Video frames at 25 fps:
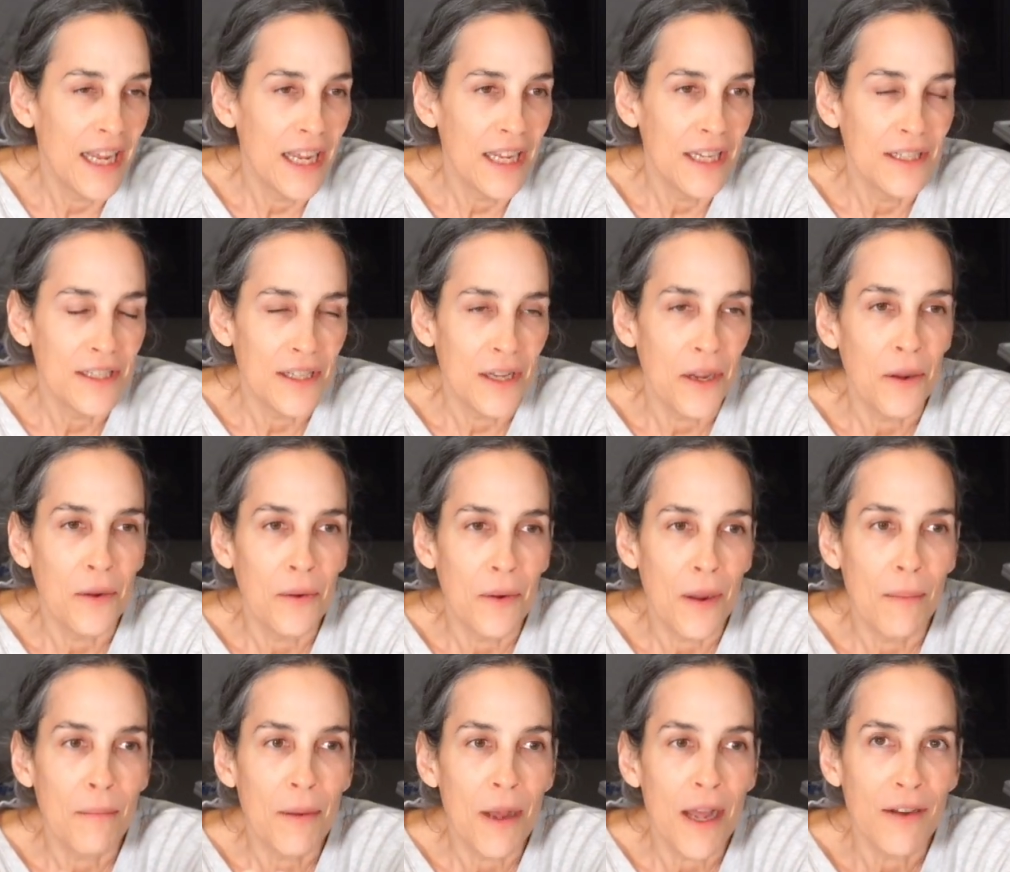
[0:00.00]
So
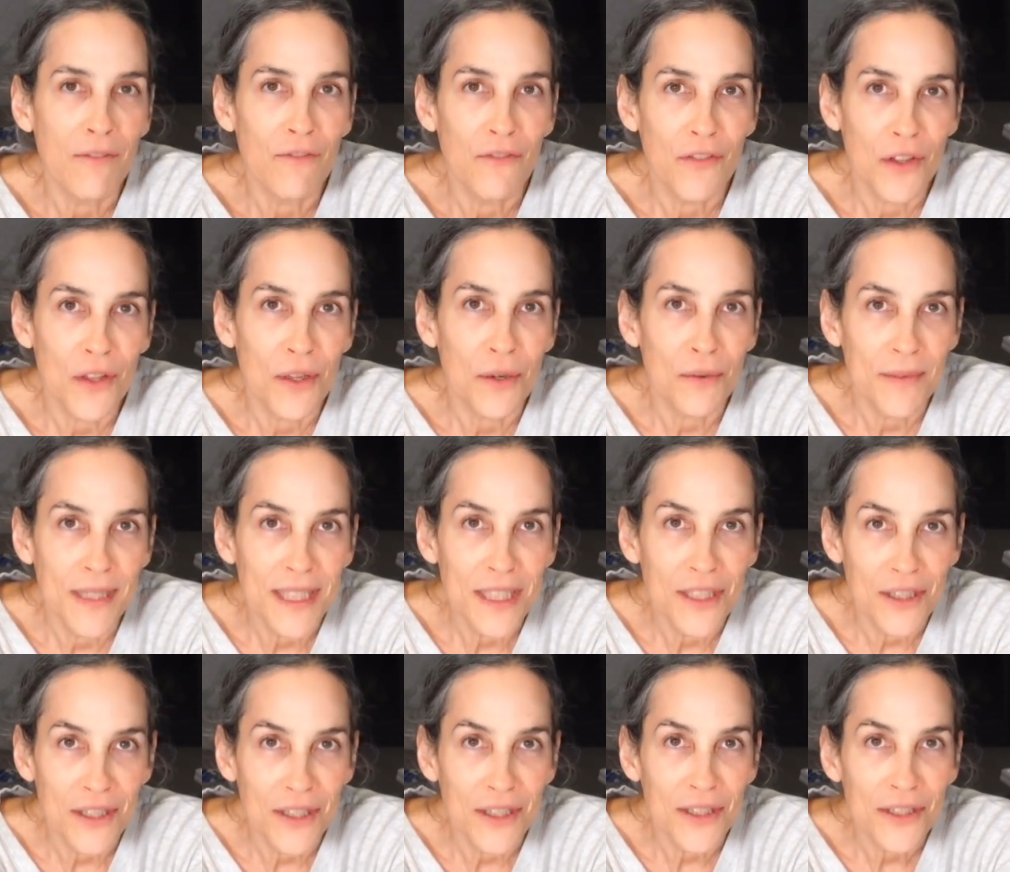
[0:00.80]
upon further
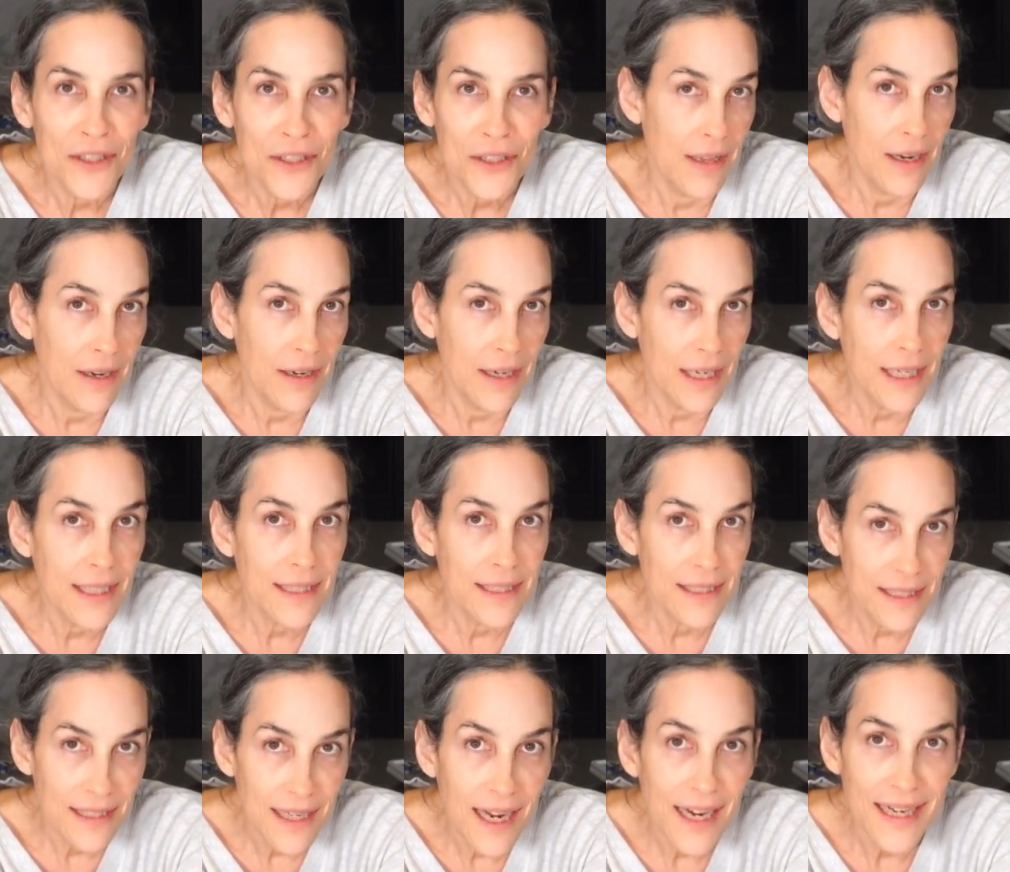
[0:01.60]
research, there
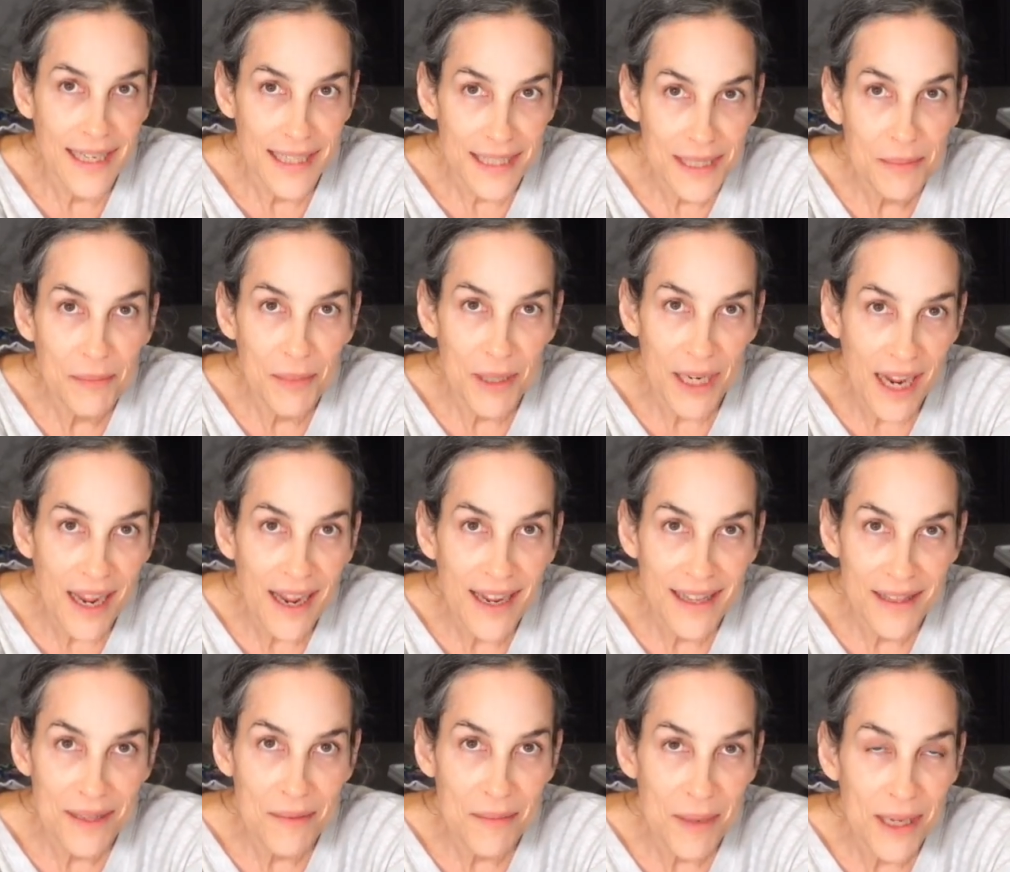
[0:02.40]
is science
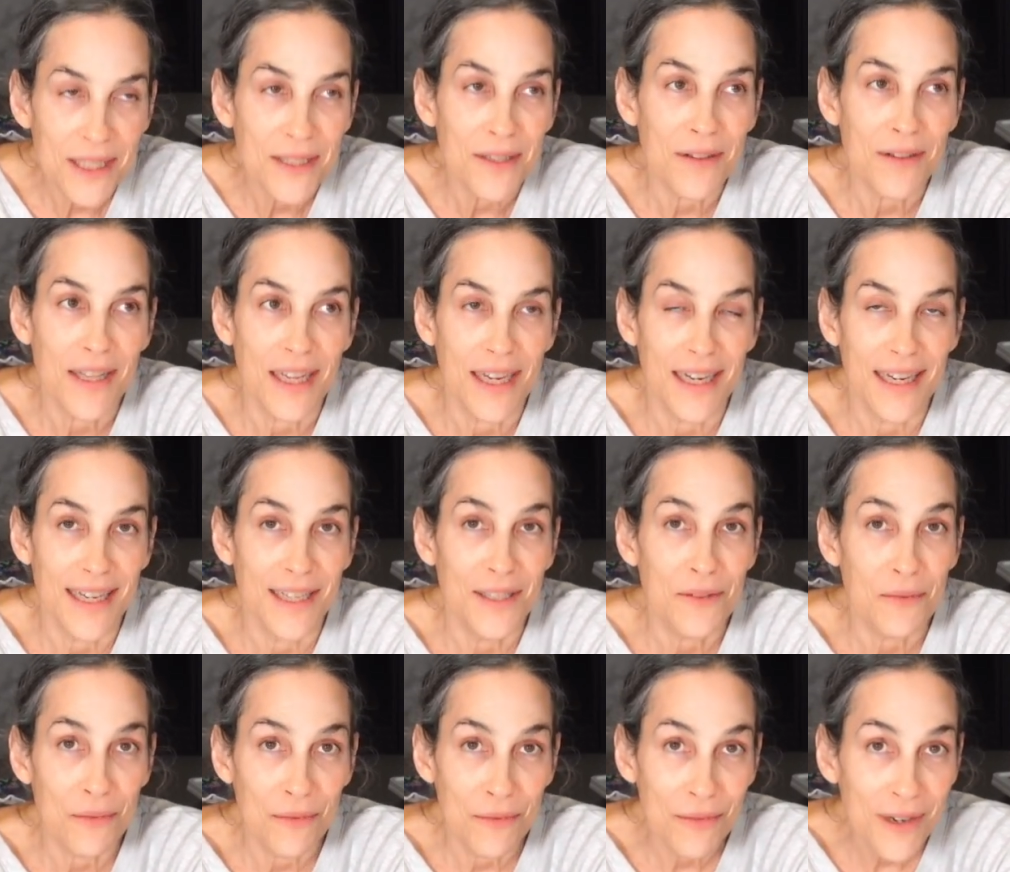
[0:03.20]
behind the puzzle thing.
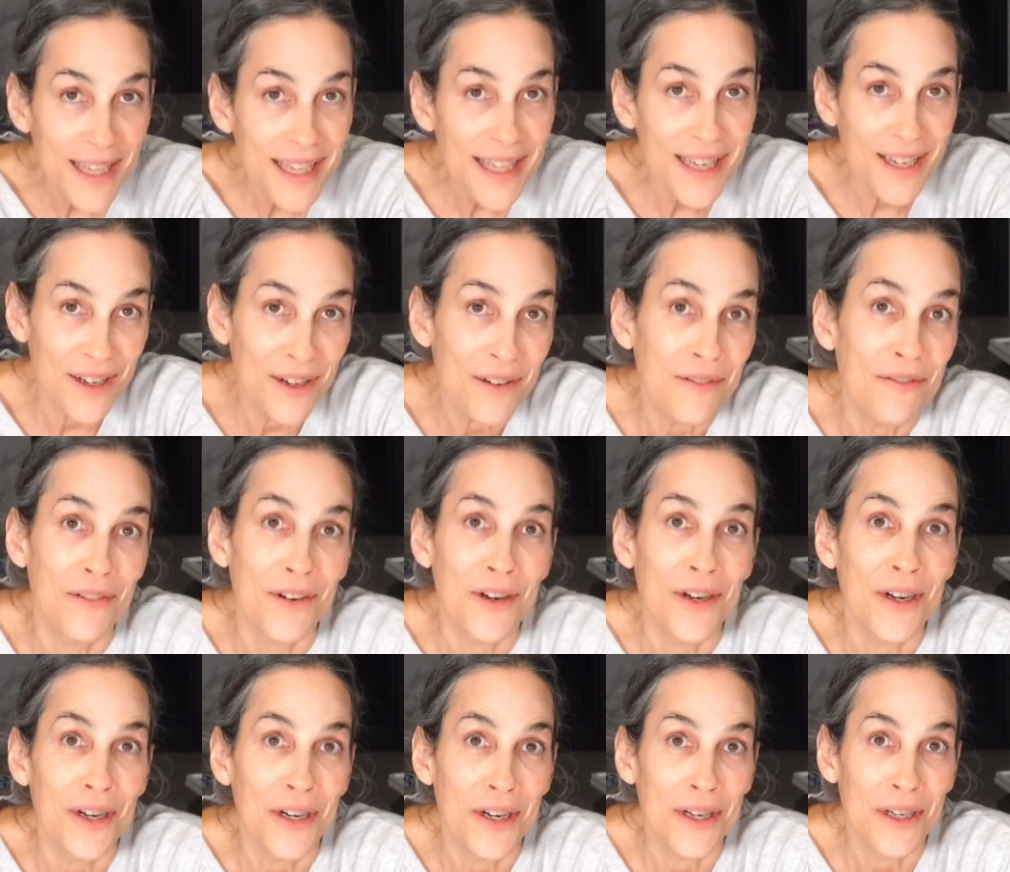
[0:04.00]
It's really good
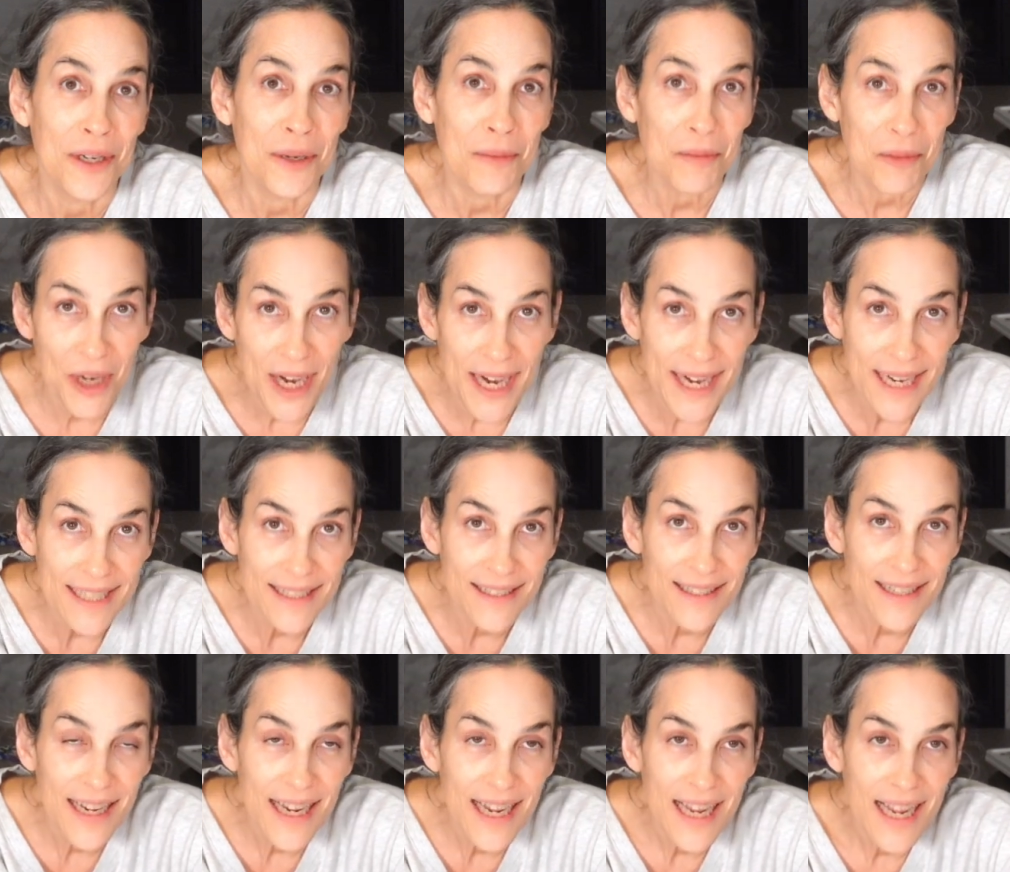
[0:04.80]
for your brain.